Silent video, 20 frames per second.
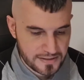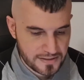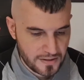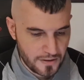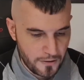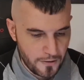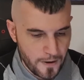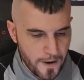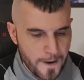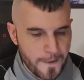
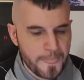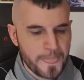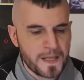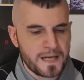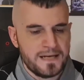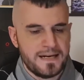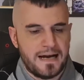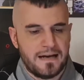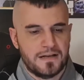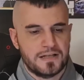So
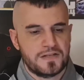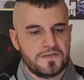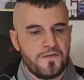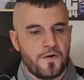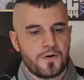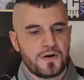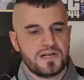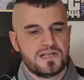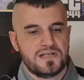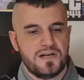now let's
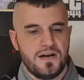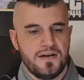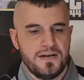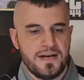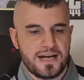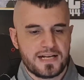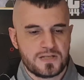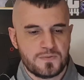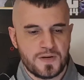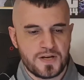focus on
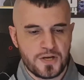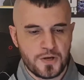next week.